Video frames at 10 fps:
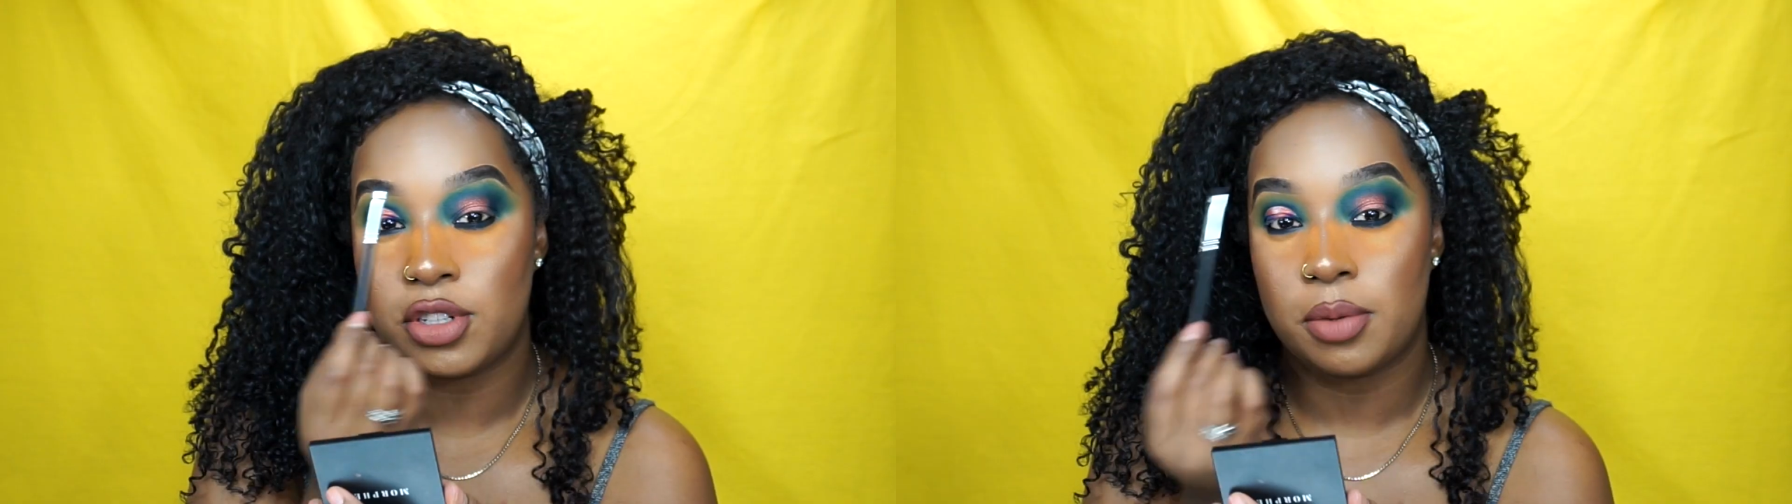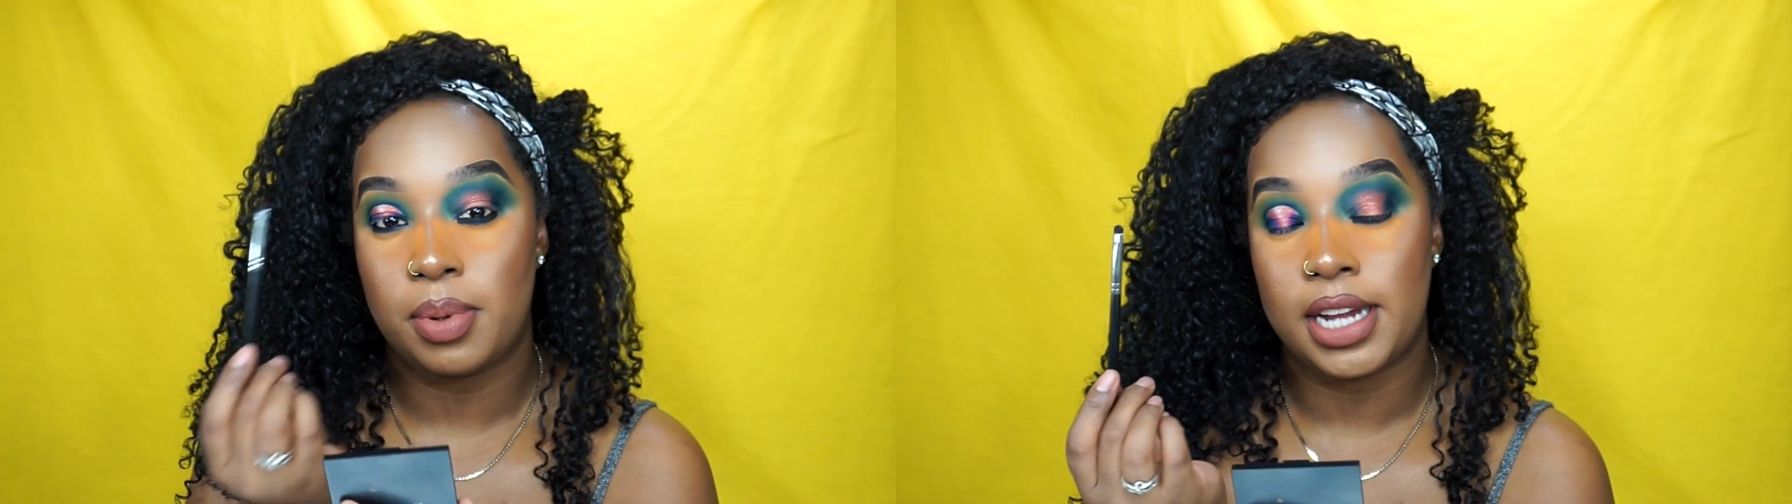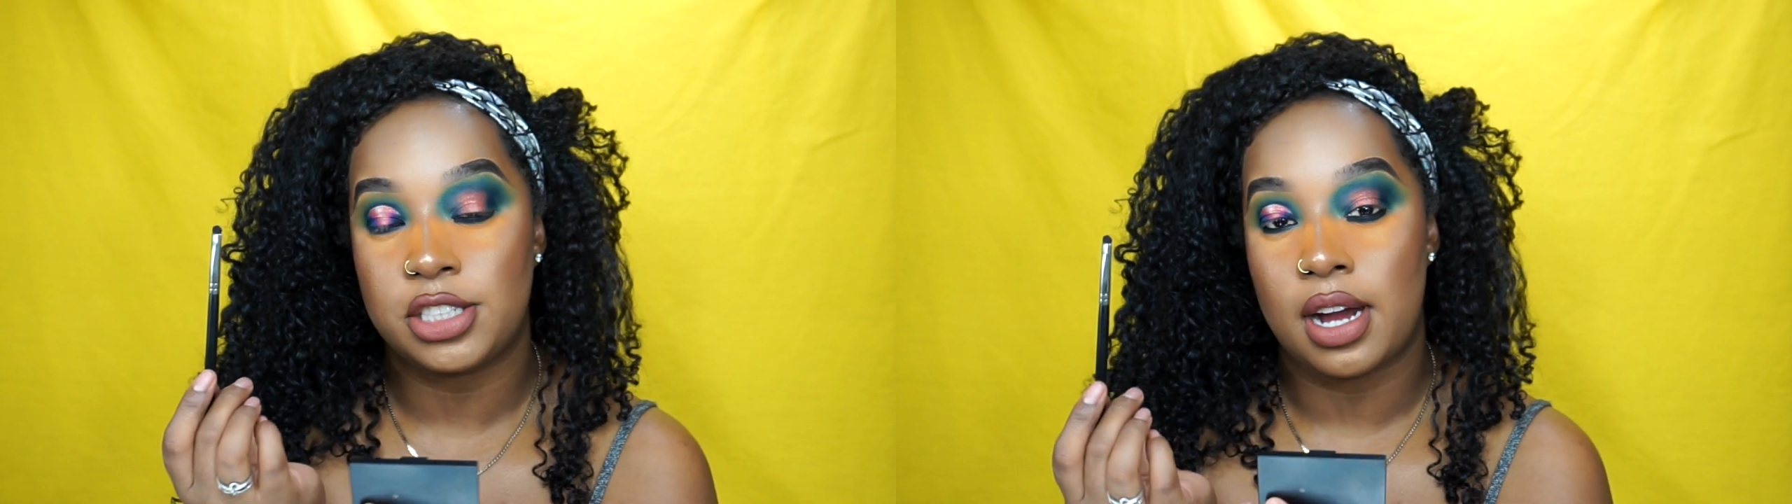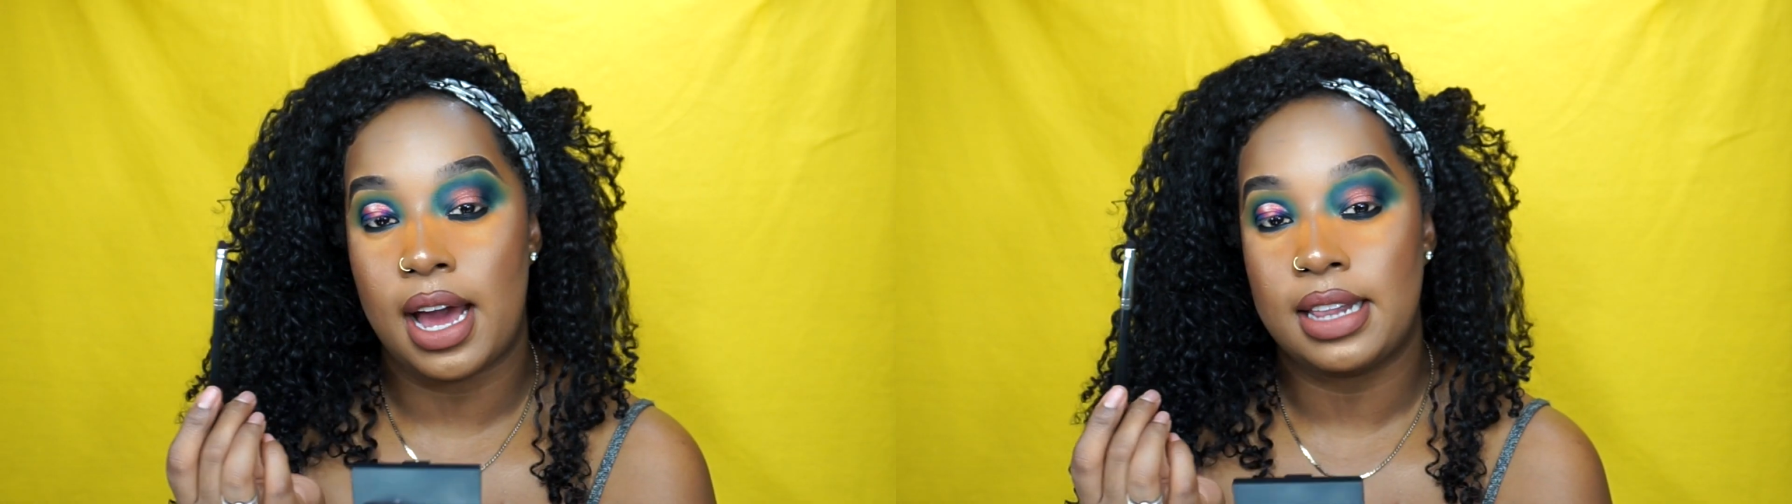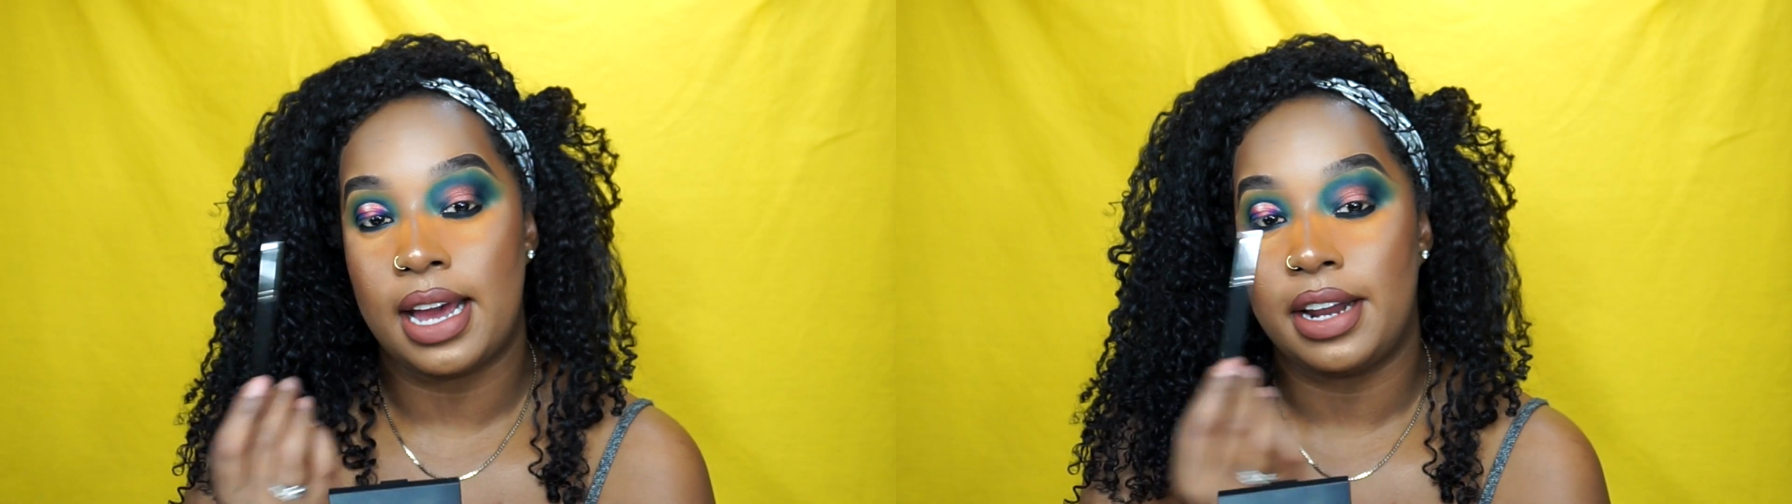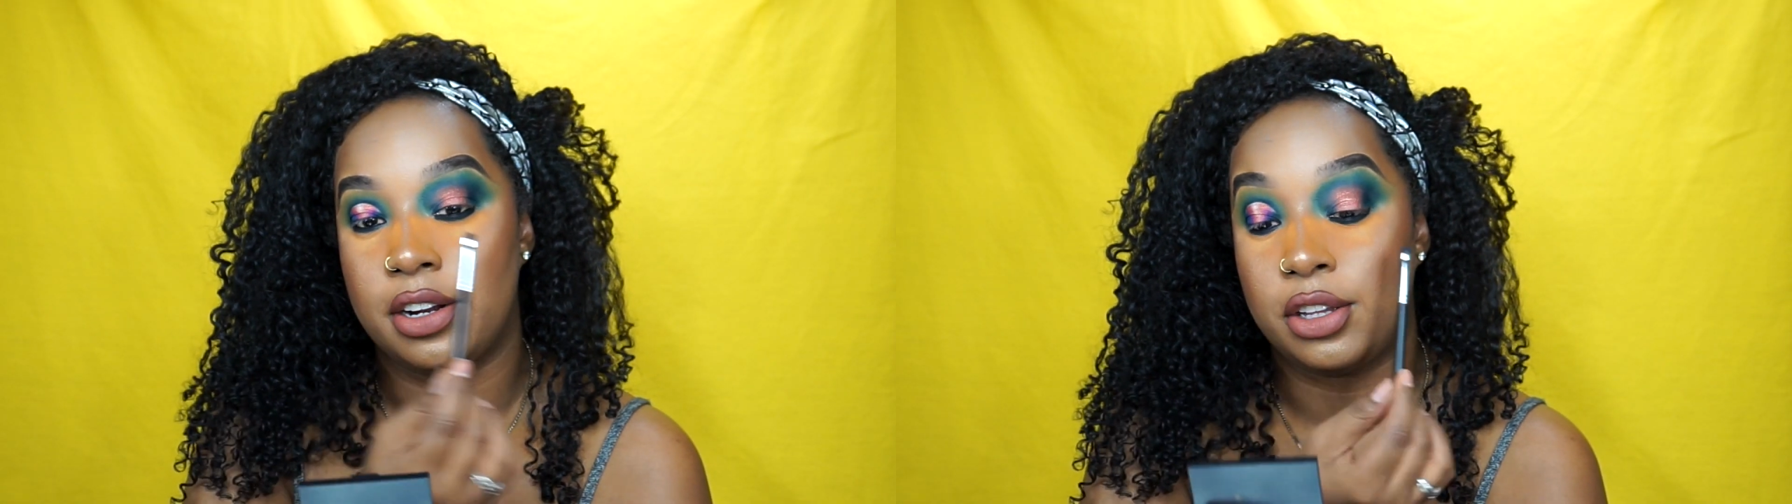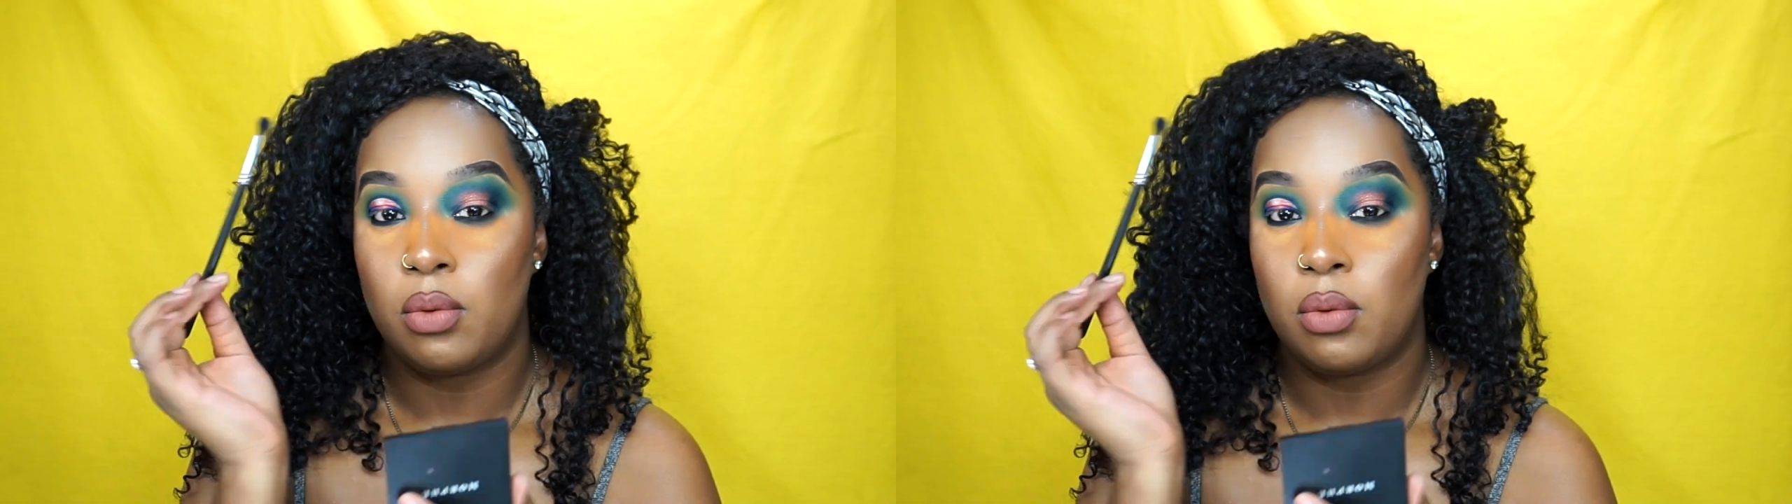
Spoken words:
After you applied your eyeliner,